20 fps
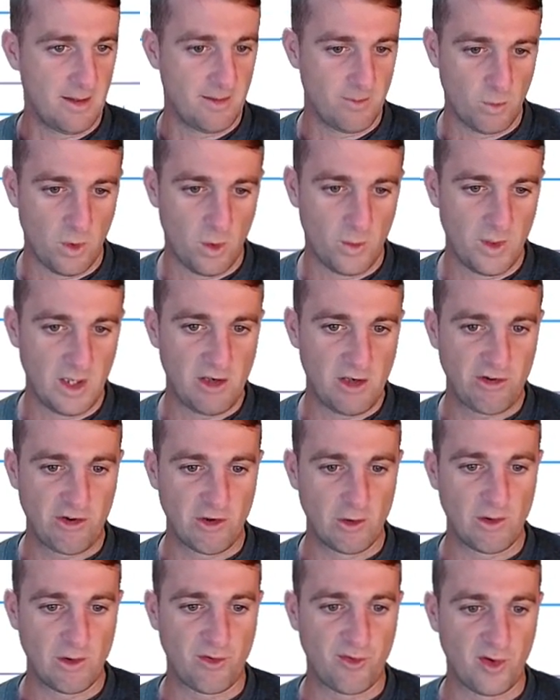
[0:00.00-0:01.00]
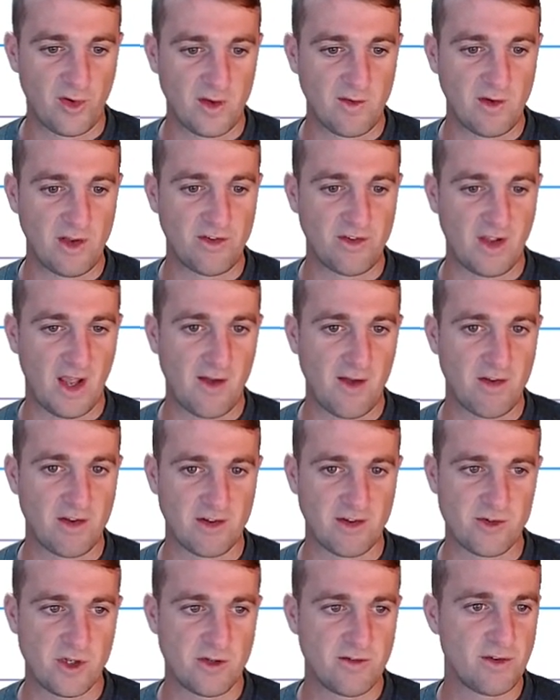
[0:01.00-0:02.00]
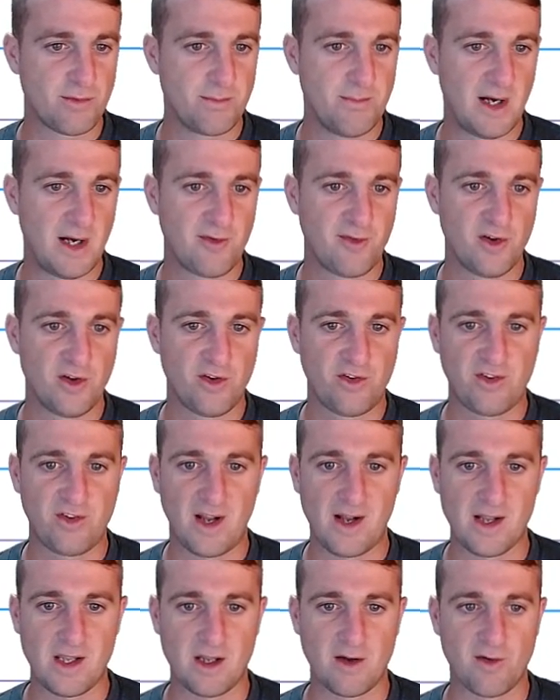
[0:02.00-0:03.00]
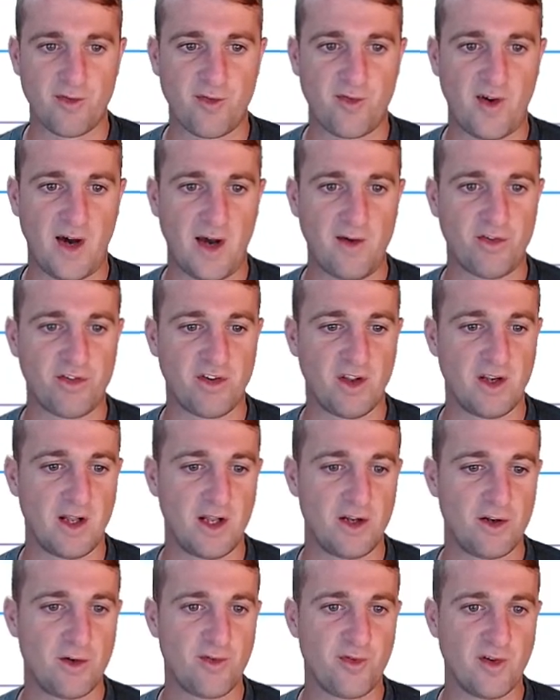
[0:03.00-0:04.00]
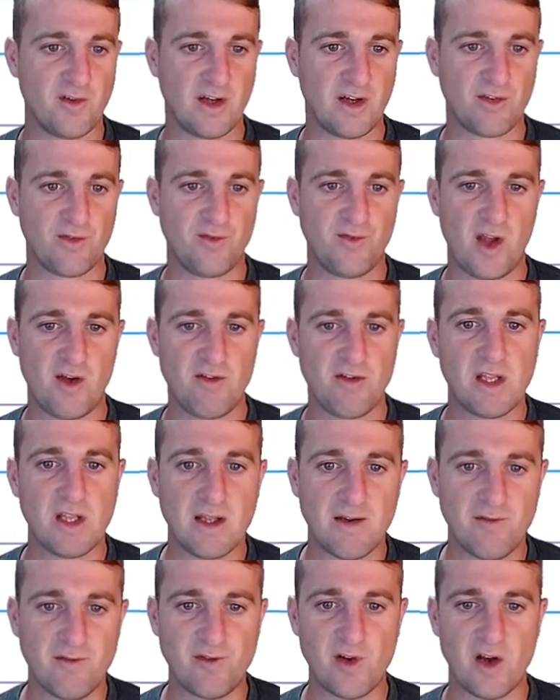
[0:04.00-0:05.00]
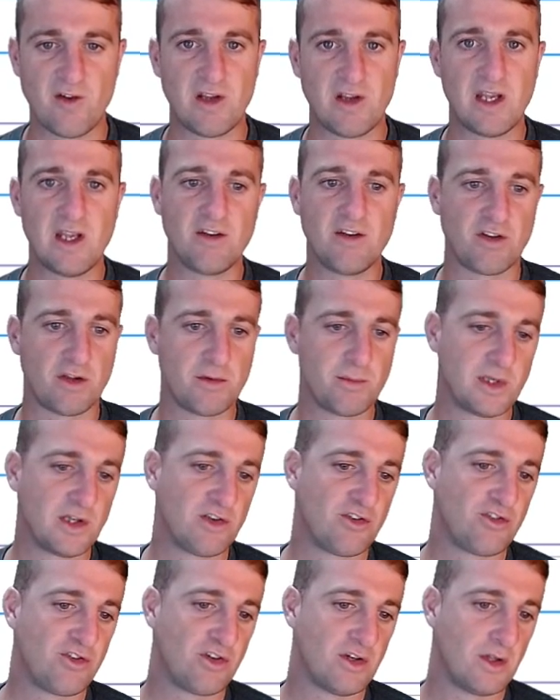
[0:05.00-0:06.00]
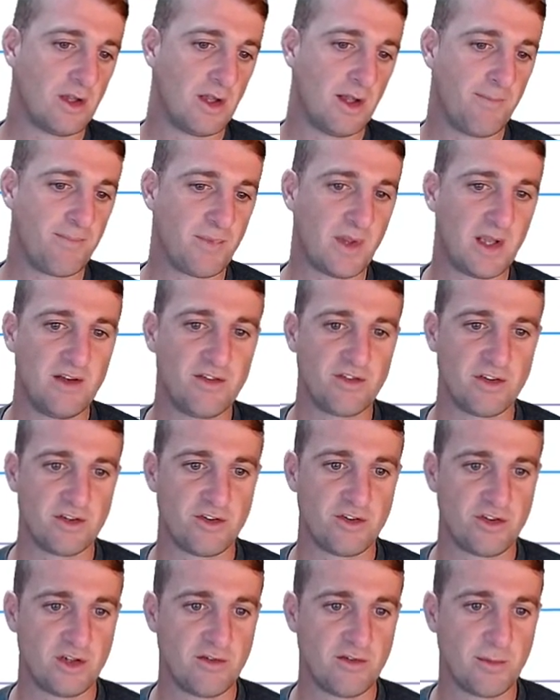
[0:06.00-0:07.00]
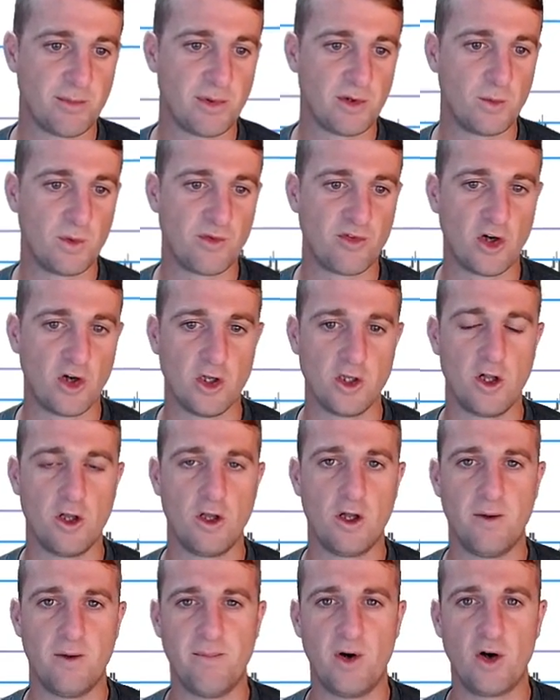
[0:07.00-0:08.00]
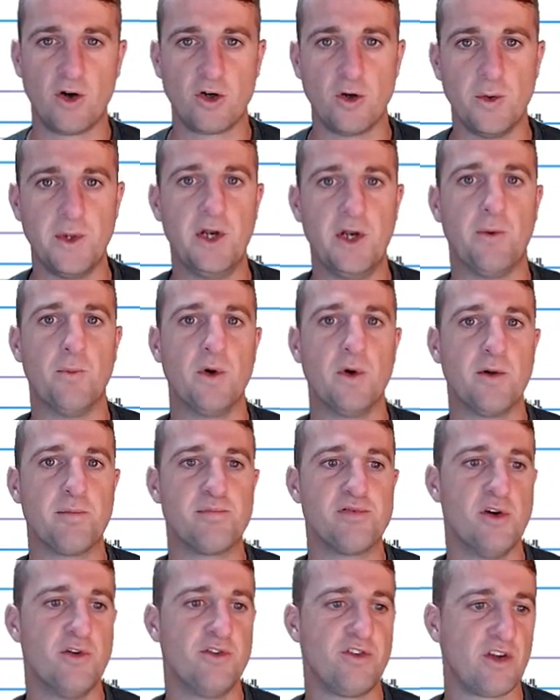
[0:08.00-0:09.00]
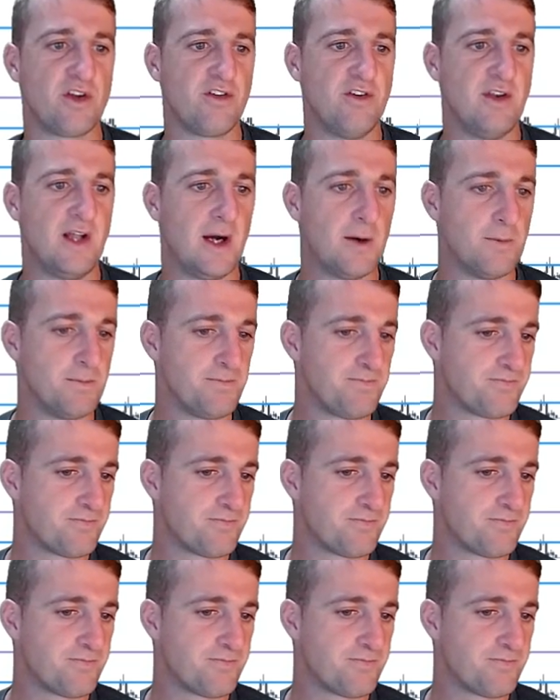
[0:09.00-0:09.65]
What we need to do is flip these areas. I've got my first target of 5 cent. I do think that's very, very easily achievable. We've got a lot more going on with projects now